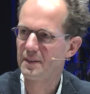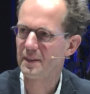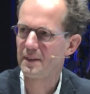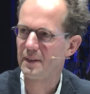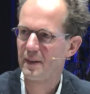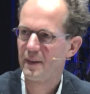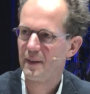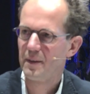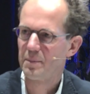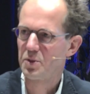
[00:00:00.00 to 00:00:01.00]
Uh,
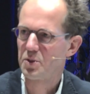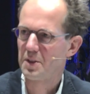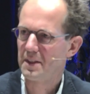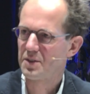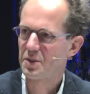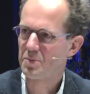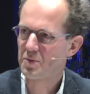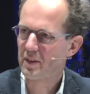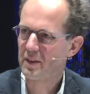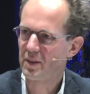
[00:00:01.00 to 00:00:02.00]
but sand seems
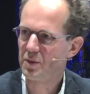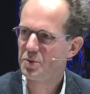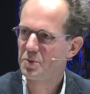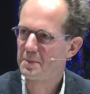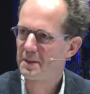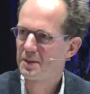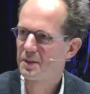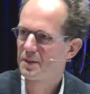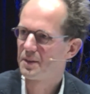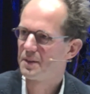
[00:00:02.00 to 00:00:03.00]
very loose to me. C
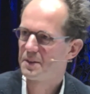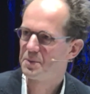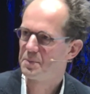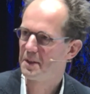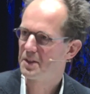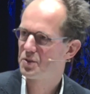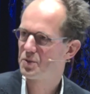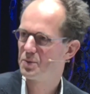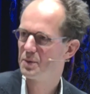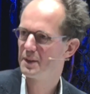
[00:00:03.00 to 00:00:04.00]
did you manage
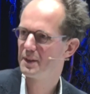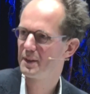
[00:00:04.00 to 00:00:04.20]
to... Uh,